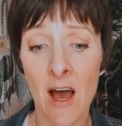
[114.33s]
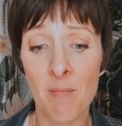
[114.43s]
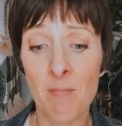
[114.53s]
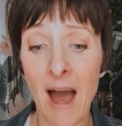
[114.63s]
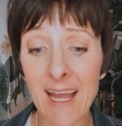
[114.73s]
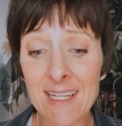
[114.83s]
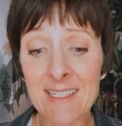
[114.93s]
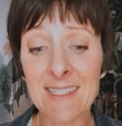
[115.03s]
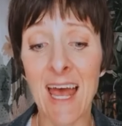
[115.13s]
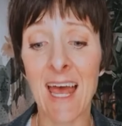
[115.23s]

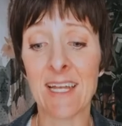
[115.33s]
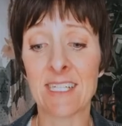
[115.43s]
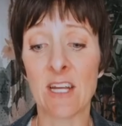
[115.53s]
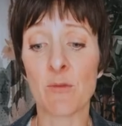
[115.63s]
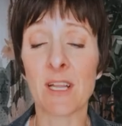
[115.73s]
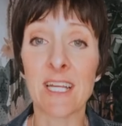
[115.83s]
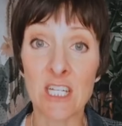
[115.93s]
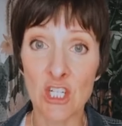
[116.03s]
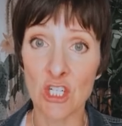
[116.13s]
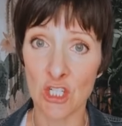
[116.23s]
mindset and
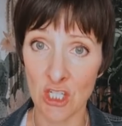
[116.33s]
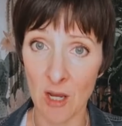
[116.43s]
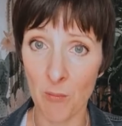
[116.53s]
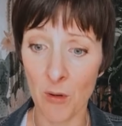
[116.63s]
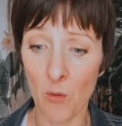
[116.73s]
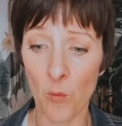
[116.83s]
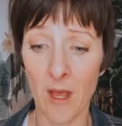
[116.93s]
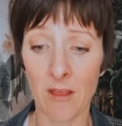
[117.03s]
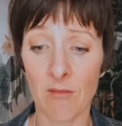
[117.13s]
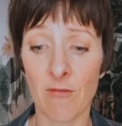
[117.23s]
relationship
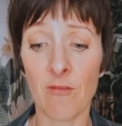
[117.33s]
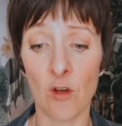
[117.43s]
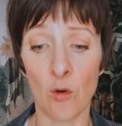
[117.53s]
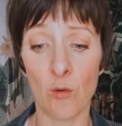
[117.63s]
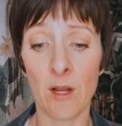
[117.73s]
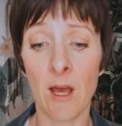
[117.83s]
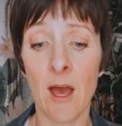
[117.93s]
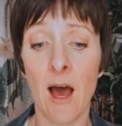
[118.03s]
with food.